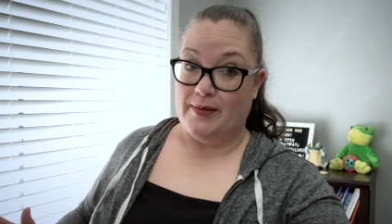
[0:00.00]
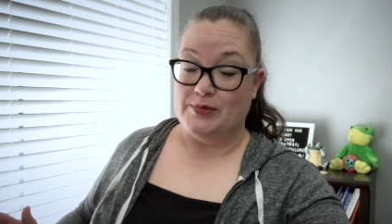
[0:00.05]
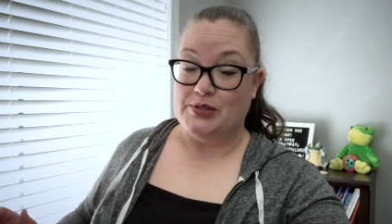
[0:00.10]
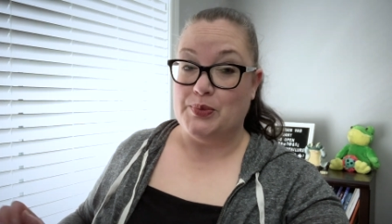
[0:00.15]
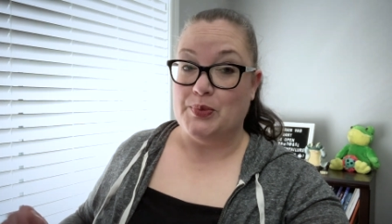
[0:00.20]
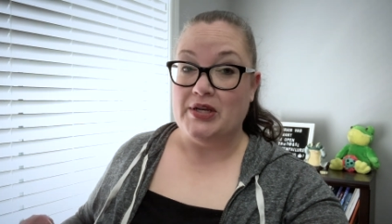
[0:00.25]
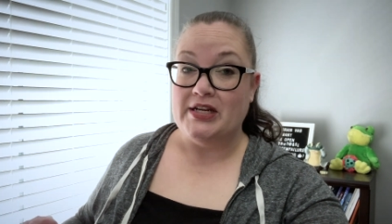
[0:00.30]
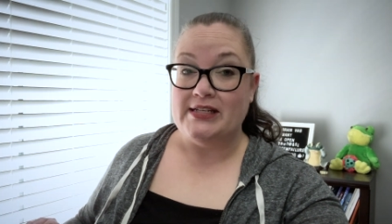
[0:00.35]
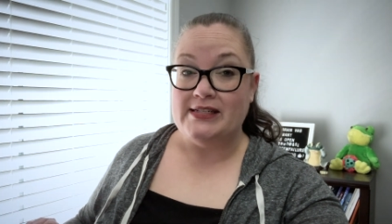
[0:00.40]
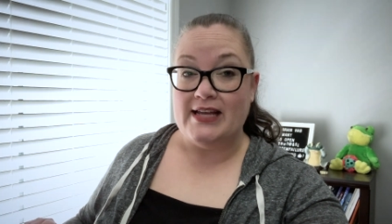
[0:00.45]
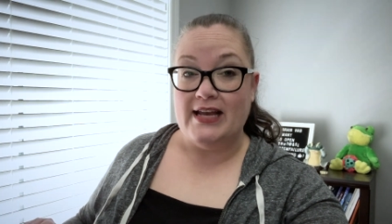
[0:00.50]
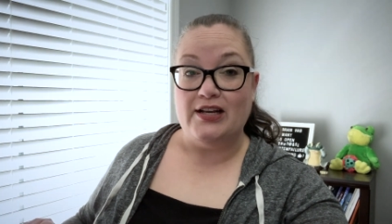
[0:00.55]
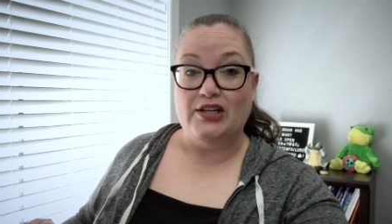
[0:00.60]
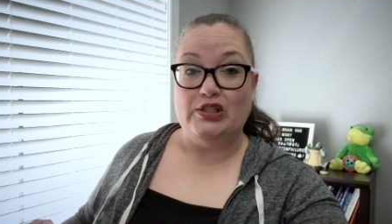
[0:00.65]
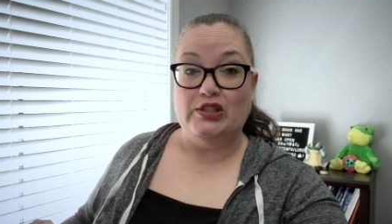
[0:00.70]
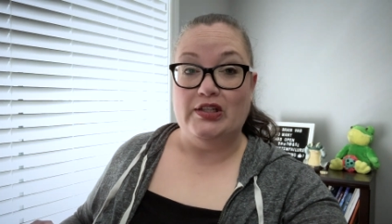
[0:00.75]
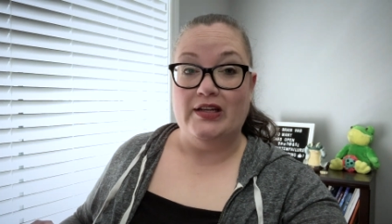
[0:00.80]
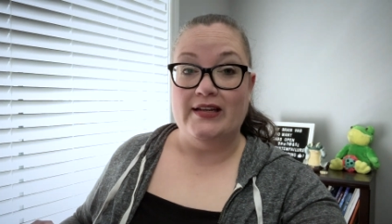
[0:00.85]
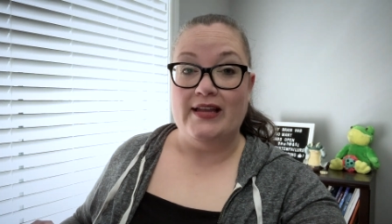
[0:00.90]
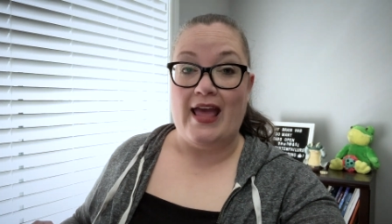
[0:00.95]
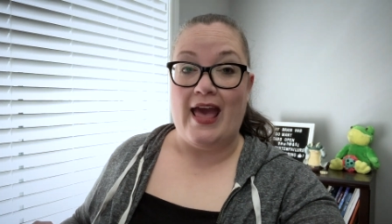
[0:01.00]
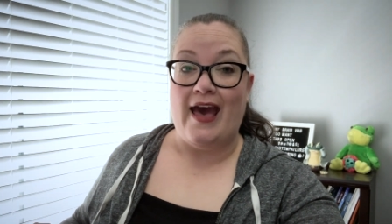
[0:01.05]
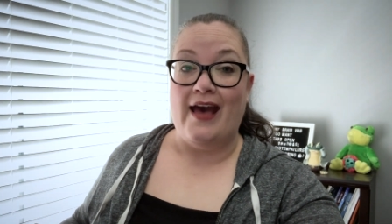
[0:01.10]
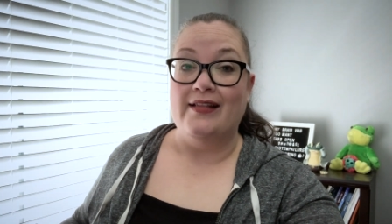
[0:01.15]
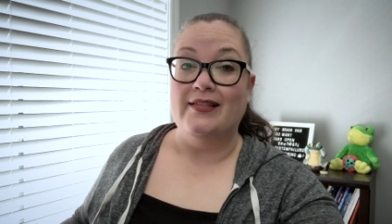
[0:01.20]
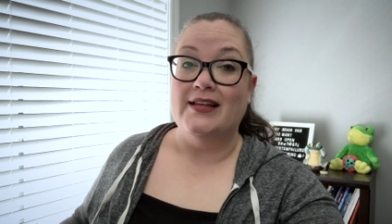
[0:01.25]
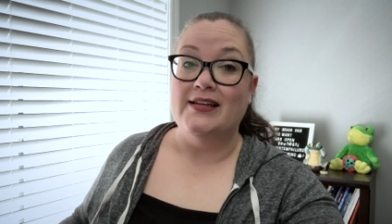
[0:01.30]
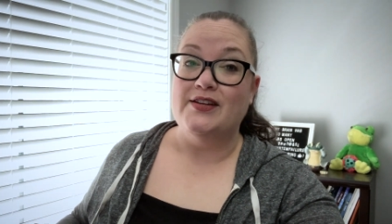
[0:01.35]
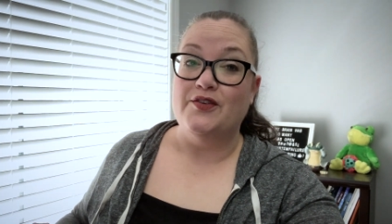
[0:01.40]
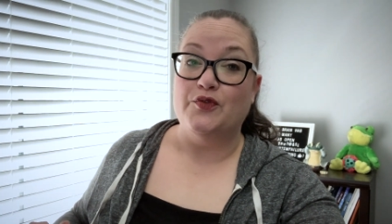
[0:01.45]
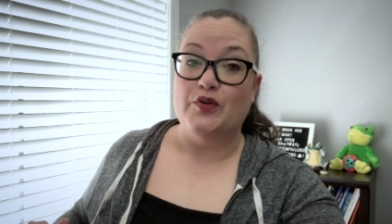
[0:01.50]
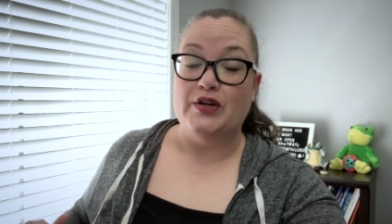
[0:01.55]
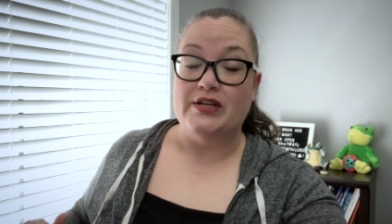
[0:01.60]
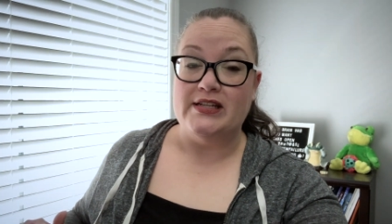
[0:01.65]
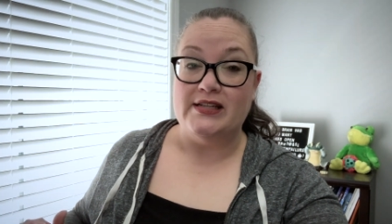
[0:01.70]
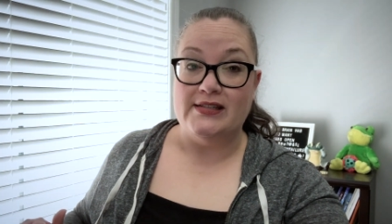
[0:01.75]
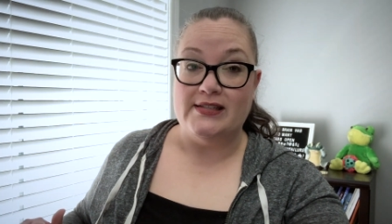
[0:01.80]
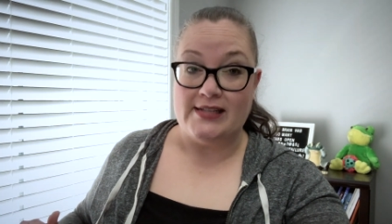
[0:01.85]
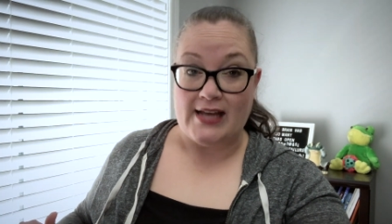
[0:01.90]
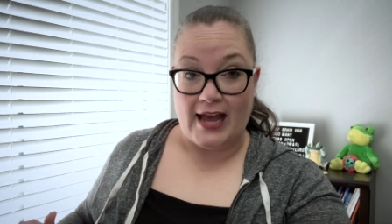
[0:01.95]
So we're going to take a look at the different
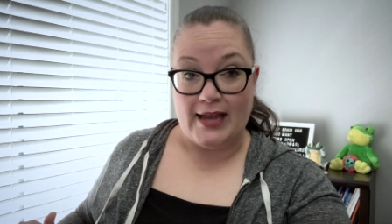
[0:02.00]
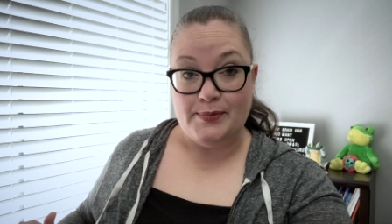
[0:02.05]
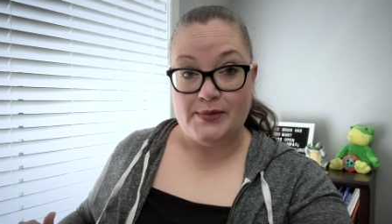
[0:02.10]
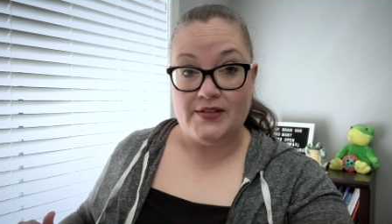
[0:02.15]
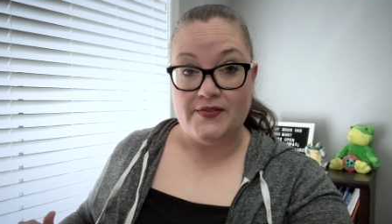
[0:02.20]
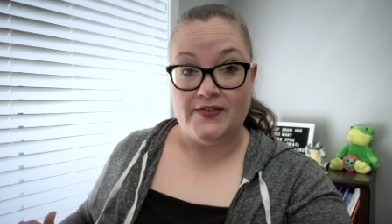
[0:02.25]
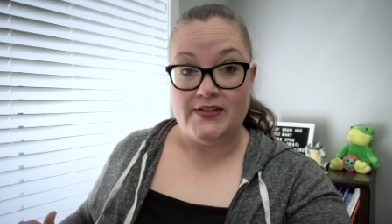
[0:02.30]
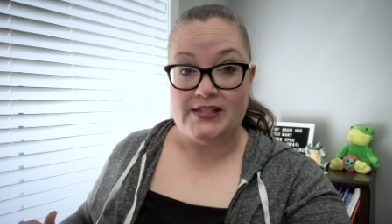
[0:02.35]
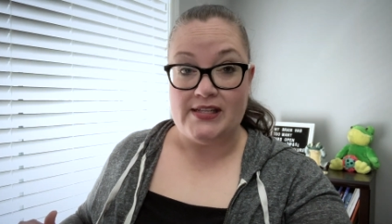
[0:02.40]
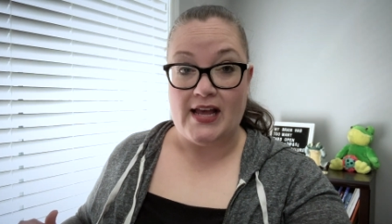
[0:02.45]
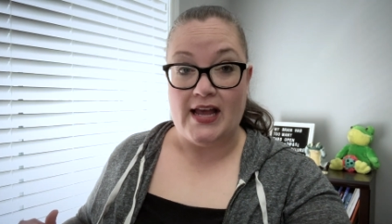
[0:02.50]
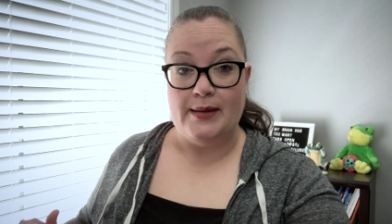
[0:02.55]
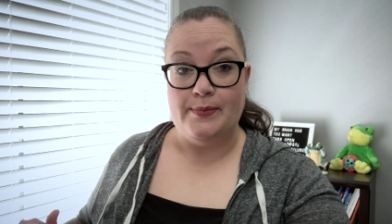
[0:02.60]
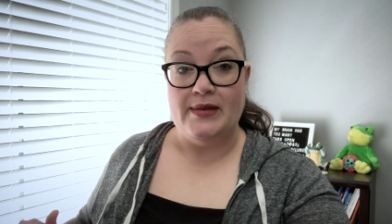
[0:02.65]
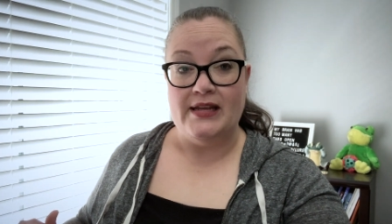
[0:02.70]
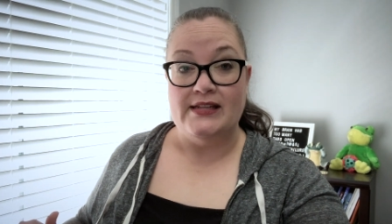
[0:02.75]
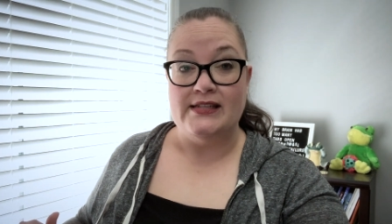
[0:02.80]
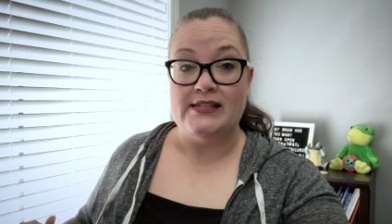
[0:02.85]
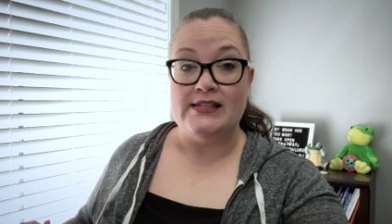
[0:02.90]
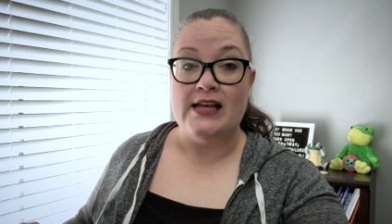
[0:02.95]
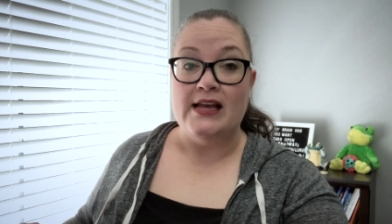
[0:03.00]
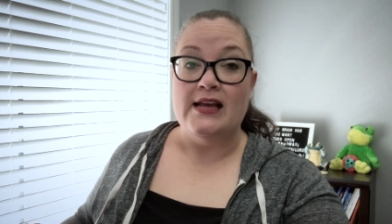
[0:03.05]
types of assignments